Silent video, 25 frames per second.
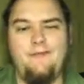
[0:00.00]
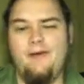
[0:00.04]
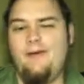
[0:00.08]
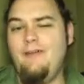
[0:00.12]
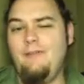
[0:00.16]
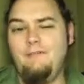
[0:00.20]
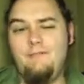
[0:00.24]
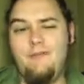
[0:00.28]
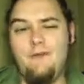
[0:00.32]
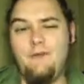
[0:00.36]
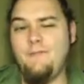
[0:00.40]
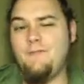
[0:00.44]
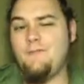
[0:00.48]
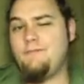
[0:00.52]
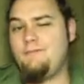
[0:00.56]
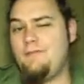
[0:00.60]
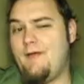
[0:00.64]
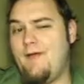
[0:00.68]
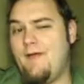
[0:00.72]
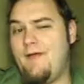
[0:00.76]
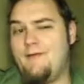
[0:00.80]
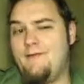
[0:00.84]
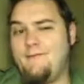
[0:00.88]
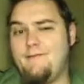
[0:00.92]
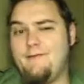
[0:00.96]
almost
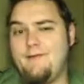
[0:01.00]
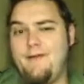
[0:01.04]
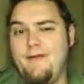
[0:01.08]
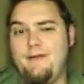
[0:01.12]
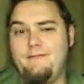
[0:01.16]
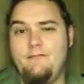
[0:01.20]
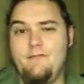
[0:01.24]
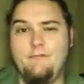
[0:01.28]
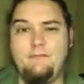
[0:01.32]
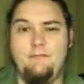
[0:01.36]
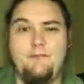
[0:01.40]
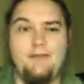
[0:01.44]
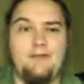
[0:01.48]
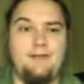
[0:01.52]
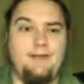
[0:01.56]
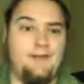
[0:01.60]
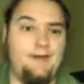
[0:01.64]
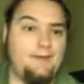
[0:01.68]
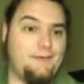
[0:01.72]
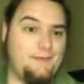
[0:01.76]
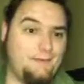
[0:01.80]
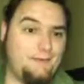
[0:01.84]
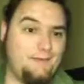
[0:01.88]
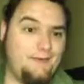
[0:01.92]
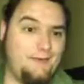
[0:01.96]
fan service, but
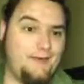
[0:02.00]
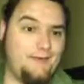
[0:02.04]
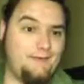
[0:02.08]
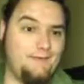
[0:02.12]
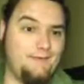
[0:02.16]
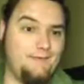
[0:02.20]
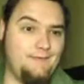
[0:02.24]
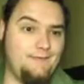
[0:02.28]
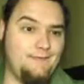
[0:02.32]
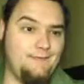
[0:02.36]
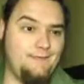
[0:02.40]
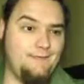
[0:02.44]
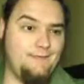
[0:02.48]
not quite.